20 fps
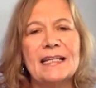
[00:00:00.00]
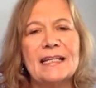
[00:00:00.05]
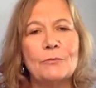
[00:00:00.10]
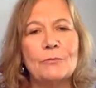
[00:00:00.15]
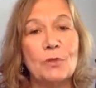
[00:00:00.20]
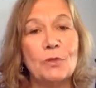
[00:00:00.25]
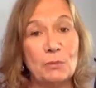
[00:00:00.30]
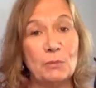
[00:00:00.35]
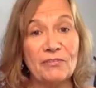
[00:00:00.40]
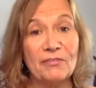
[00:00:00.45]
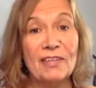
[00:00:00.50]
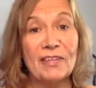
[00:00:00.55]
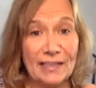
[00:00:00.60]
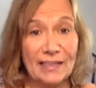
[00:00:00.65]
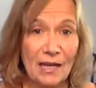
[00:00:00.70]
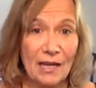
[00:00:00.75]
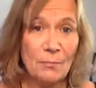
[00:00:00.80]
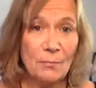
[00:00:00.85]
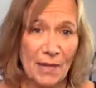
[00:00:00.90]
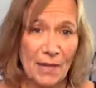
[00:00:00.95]
when we're feeling
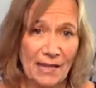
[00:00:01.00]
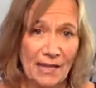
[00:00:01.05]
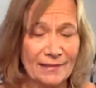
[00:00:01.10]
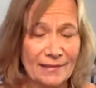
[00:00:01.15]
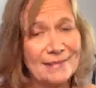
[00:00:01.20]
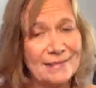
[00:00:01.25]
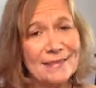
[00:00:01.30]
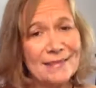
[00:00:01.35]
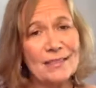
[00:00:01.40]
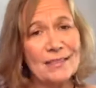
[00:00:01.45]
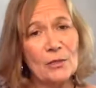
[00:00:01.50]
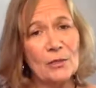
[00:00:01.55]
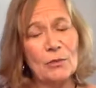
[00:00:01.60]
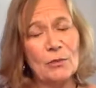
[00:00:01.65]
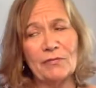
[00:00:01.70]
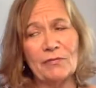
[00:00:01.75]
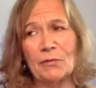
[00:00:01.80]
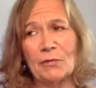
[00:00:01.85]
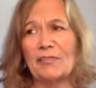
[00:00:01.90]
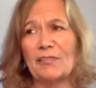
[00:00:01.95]
unbalanced. So
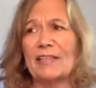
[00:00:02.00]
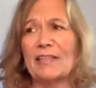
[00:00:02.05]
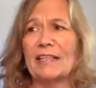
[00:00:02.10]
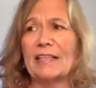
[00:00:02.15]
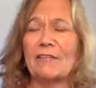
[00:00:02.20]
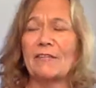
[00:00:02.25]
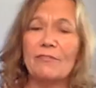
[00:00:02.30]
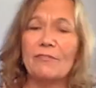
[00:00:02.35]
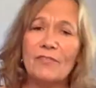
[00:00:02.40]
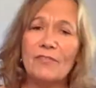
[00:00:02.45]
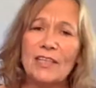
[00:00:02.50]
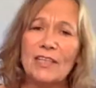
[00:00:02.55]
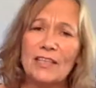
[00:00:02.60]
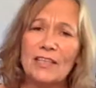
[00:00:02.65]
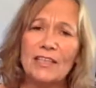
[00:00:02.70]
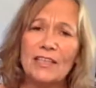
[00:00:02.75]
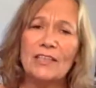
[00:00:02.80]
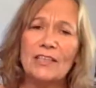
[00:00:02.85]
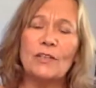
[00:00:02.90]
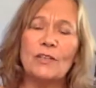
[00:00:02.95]
if we're feeling
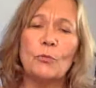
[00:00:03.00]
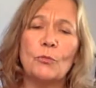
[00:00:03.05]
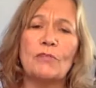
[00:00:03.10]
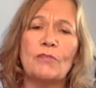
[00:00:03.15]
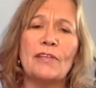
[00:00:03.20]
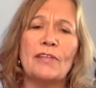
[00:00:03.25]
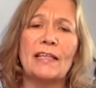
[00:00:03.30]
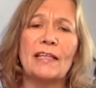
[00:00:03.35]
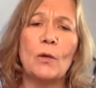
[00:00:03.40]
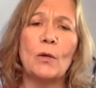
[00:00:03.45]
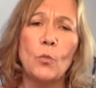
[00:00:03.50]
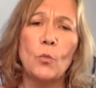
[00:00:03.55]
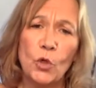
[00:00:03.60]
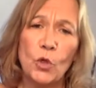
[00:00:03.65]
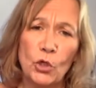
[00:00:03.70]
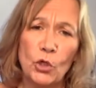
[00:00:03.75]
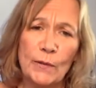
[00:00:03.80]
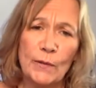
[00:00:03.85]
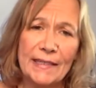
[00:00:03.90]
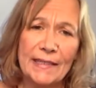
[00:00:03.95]
fear, we're feeling
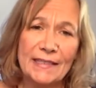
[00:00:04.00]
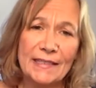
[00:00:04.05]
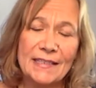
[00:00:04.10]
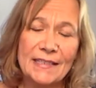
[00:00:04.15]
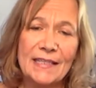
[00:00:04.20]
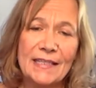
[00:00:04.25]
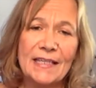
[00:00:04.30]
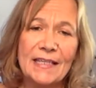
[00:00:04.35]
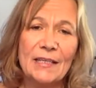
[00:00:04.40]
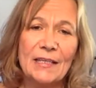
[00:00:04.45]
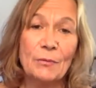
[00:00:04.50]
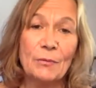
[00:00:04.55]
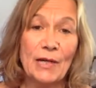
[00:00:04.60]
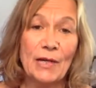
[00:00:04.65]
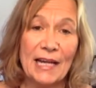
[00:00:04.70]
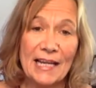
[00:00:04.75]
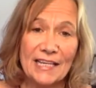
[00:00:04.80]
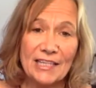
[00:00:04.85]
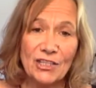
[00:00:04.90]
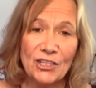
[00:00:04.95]
worried, we're
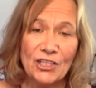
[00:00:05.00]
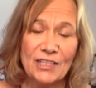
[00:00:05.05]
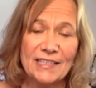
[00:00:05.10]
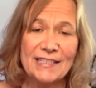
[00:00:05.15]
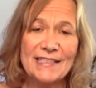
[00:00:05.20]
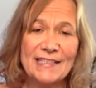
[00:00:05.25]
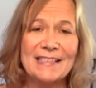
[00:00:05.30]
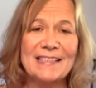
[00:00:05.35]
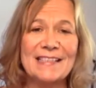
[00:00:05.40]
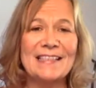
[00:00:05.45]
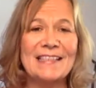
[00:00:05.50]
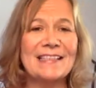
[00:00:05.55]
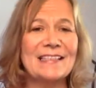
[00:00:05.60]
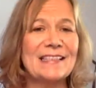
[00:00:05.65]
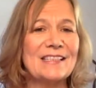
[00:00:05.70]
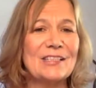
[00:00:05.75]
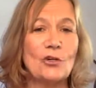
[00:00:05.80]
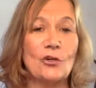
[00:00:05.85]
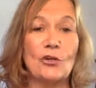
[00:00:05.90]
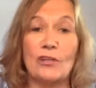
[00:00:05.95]
anxious,
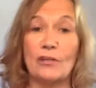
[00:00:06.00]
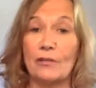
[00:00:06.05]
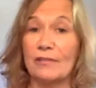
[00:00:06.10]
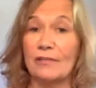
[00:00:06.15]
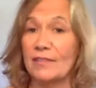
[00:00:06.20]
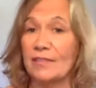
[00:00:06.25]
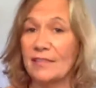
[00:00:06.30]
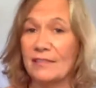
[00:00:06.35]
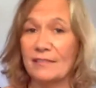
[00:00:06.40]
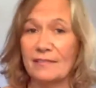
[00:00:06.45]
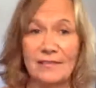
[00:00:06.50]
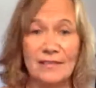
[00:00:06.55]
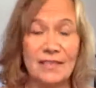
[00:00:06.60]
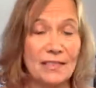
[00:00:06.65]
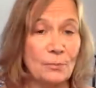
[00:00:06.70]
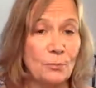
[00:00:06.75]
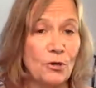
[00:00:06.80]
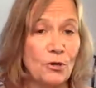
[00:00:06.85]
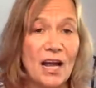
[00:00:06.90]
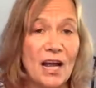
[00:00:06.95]
or
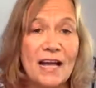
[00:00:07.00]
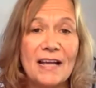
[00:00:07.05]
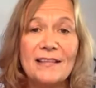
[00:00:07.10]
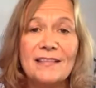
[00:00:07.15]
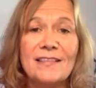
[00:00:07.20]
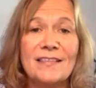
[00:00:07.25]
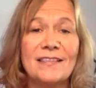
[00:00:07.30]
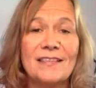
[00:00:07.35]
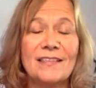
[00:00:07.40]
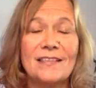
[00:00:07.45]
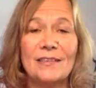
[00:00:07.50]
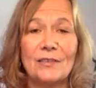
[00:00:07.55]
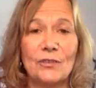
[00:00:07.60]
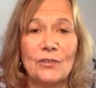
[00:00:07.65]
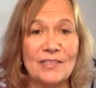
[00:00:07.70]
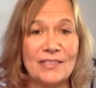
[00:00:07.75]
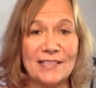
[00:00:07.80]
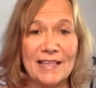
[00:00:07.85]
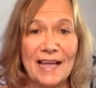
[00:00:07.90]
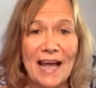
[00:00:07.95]
depressed or
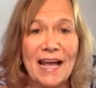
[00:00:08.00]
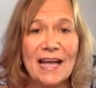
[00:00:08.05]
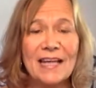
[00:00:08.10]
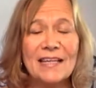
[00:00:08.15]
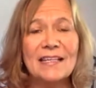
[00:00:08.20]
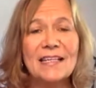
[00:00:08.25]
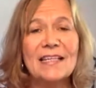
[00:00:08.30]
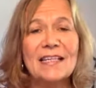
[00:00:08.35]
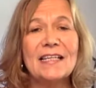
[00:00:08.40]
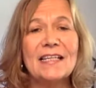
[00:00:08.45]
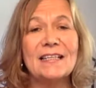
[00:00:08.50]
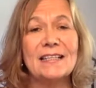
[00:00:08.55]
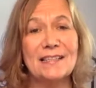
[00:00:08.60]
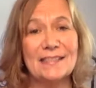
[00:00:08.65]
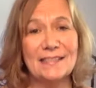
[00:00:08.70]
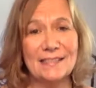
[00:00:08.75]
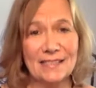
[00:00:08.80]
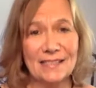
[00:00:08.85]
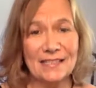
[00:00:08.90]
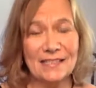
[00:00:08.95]
sad,
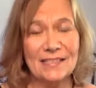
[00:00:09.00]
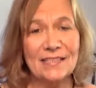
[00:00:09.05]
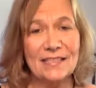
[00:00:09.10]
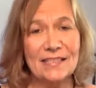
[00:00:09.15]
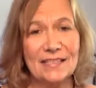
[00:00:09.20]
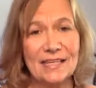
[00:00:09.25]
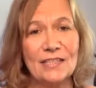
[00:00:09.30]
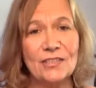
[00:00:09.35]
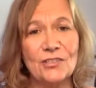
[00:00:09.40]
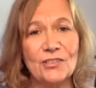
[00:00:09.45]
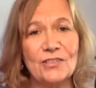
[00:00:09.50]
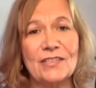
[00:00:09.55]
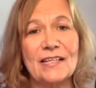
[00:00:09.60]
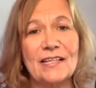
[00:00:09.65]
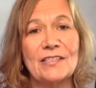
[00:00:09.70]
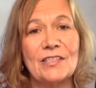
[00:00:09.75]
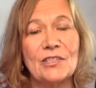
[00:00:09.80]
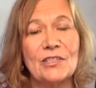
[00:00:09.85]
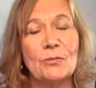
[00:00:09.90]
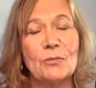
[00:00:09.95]
these
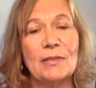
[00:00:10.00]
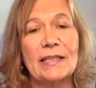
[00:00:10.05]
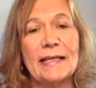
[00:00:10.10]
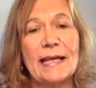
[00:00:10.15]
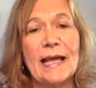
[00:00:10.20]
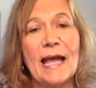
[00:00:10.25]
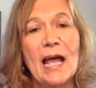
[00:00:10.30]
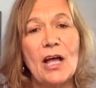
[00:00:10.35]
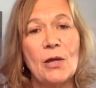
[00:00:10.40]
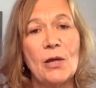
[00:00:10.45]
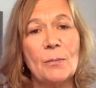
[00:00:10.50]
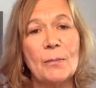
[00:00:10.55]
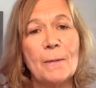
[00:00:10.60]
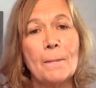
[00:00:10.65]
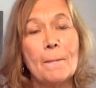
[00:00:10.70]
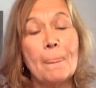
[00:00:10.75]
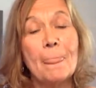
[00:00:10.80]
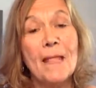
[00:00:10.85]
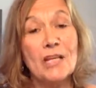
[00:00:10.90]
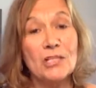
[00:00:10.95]
exercises really help.
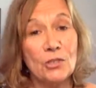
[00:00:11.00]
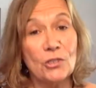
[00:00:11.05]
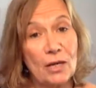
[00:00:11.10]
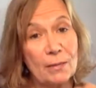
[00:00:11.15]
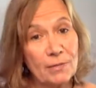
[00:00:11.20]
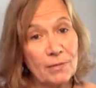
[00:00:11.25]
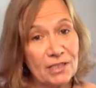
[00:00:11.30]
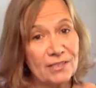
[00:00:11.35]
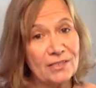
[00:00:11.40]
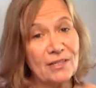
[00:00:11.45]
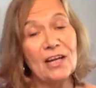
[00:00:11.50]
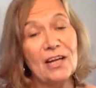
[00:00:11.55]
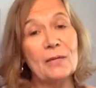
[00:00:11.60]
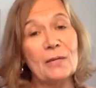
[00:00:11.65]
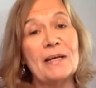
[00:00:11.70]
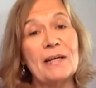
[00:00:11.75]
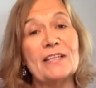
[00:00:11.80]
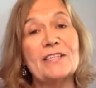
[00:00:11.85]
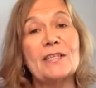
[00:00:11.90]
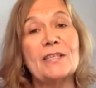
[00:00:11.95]
So I'm going to talk
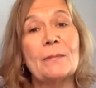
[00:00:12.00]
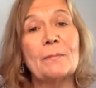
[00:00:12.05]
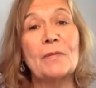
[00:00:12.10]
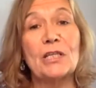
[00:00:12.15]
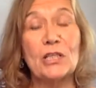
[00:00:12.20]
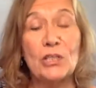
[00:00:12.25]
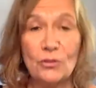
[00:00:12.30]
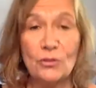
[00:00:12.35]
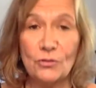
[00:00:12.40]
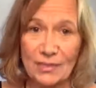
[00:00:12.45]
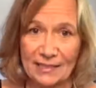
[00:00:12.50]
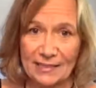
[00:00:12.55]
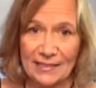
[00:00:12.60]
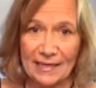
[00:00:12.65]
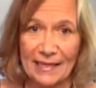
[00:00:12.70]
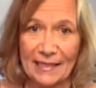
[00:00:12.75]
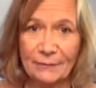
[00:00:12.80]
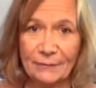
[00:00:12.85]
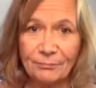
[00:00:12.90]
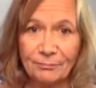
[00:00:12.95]
about something new
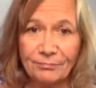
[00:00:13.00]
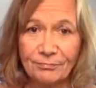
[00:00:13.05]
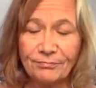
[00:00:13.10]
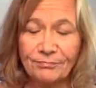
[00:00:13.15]
today.